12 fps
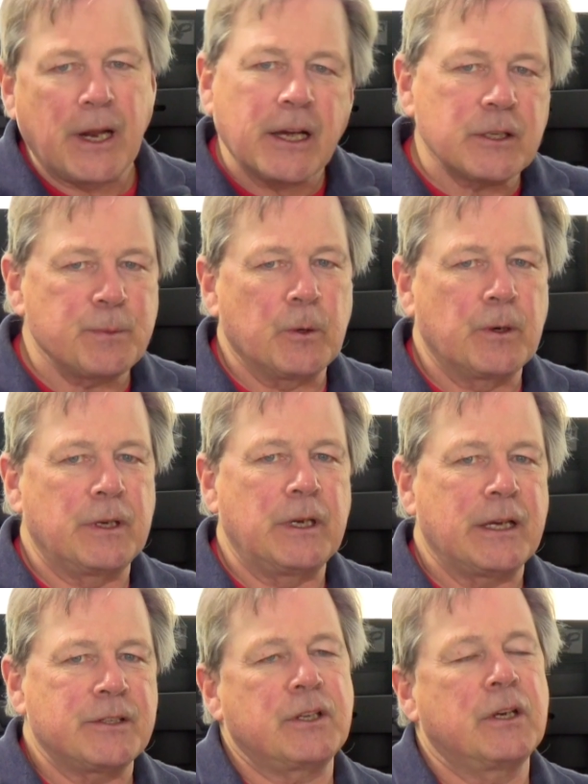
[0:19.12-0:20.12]
an expert
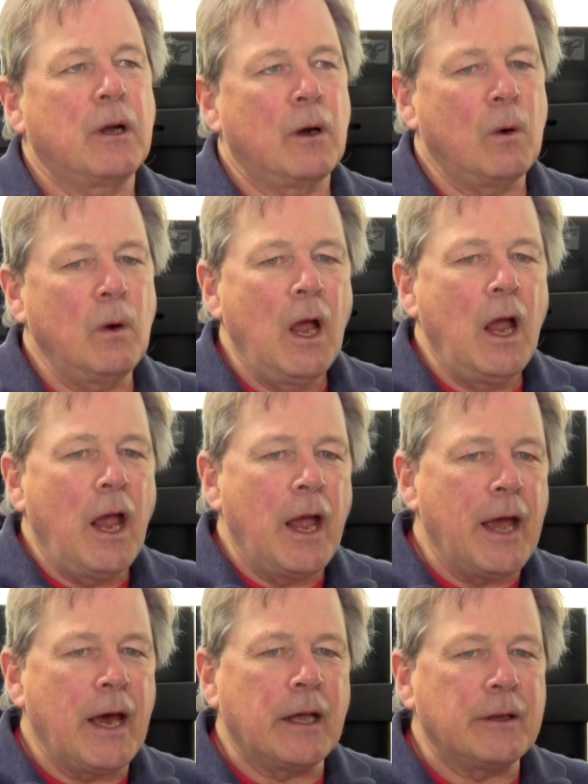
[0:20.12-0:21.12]
in S E O
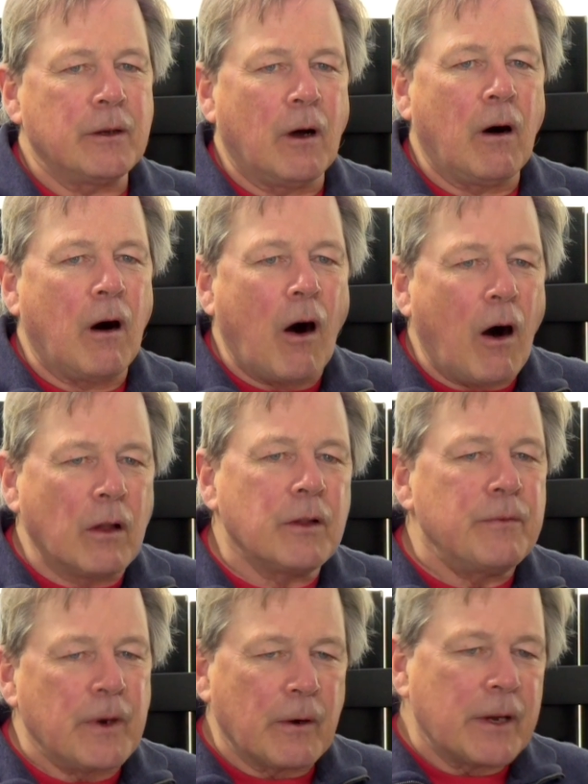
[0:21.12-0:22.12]
and all
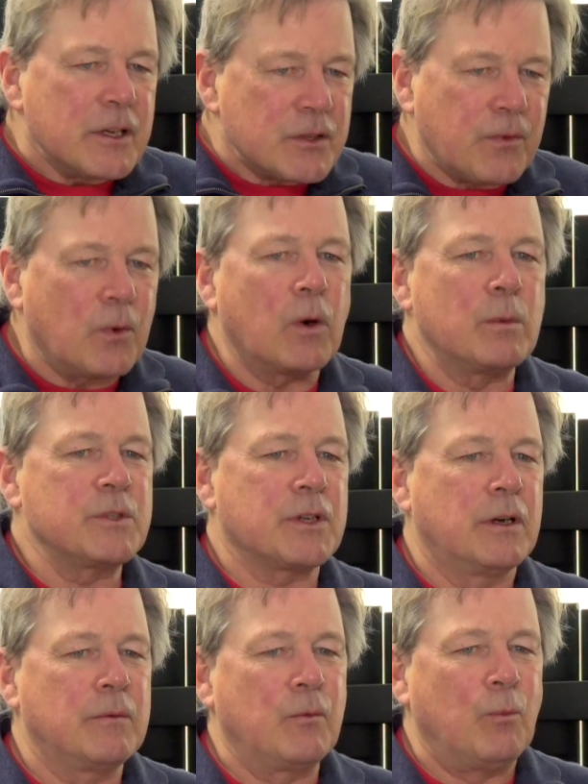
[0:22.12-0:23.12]
the various forms
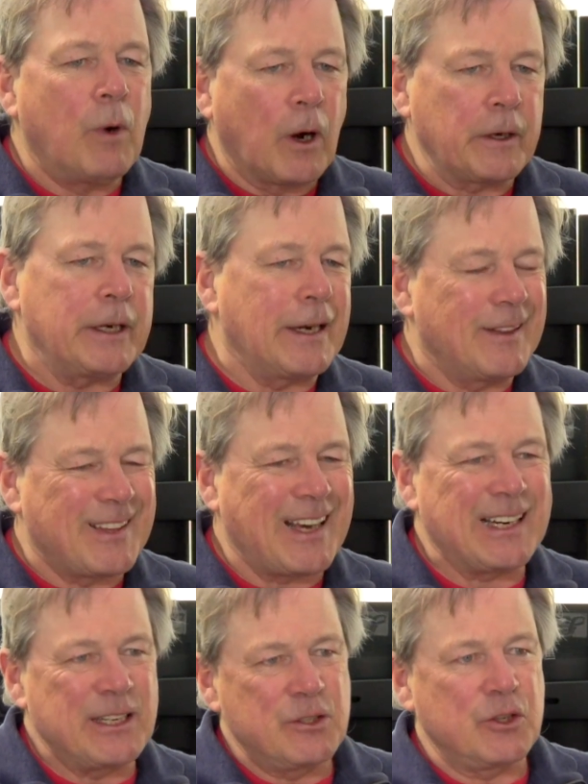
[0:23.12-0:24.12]
of marketing
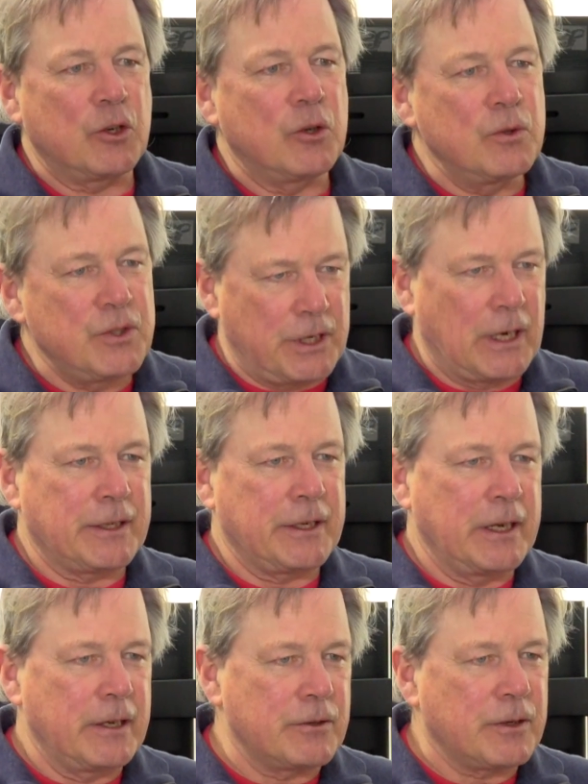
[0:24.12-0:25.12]
that is used on
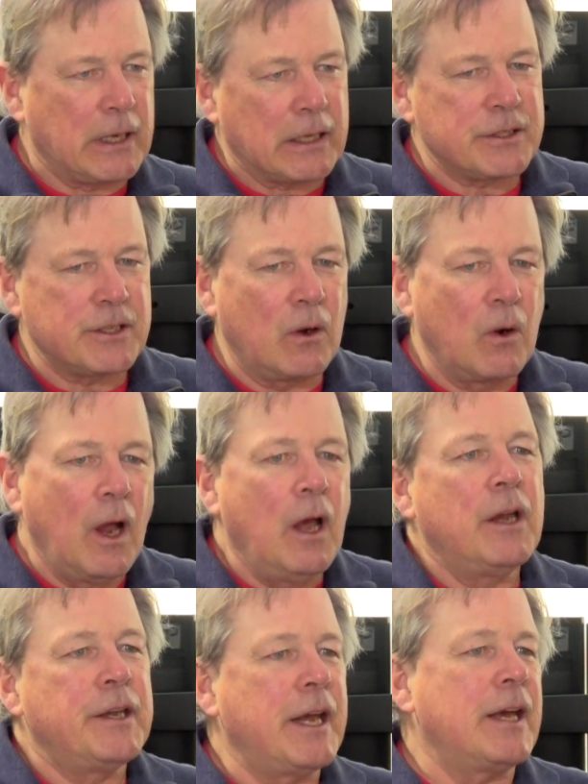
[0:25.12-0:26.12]
the internet. So
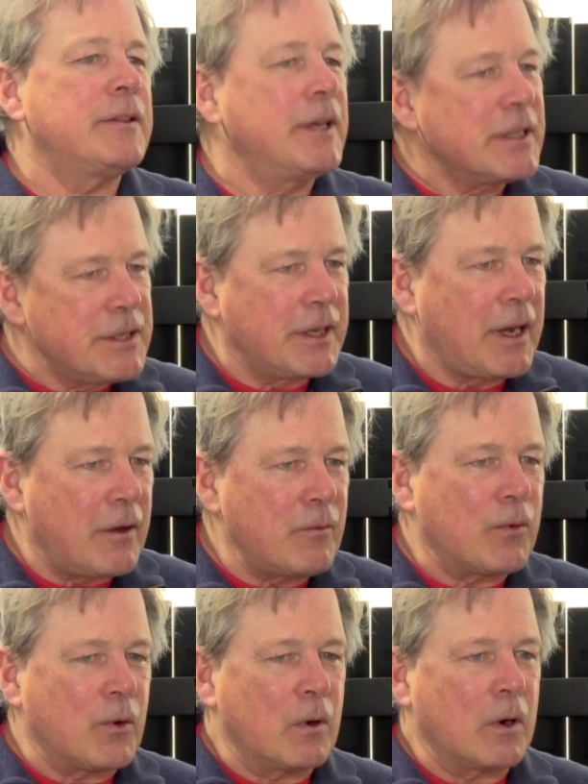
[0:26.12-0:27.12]
Dan, thanks
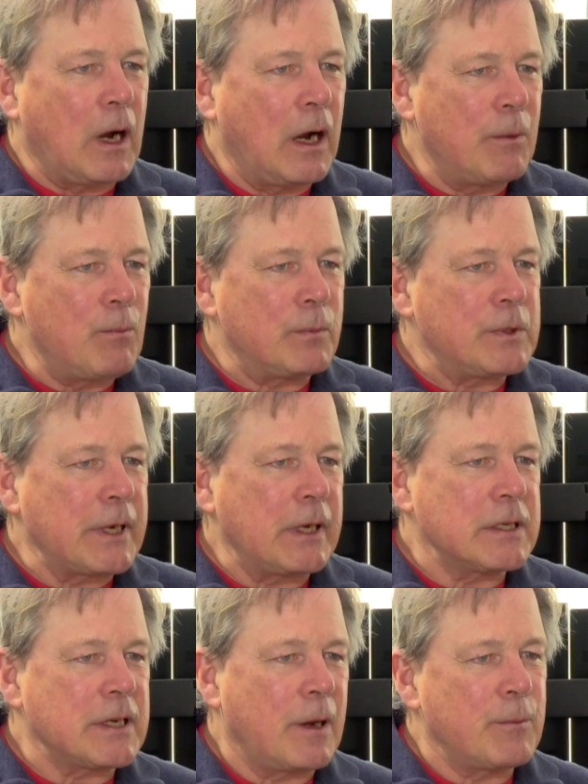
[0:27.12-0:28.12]
again for uh,
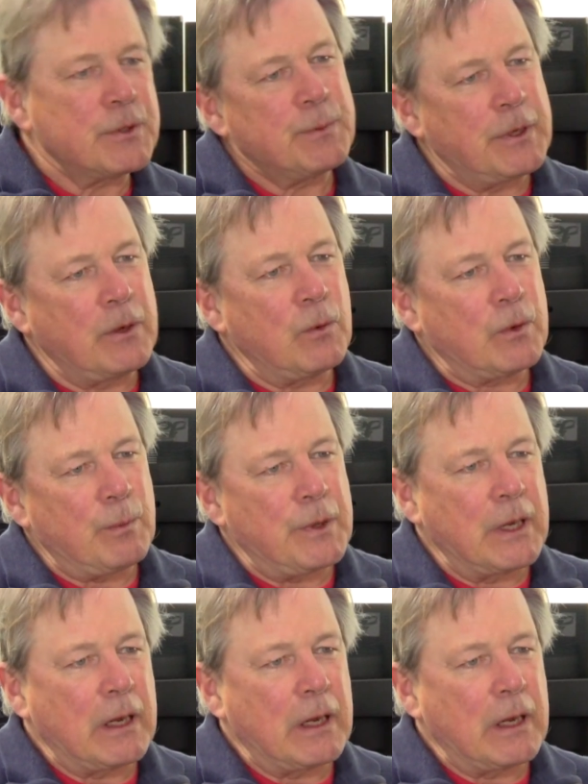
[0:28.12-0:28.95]
taking time to speak with me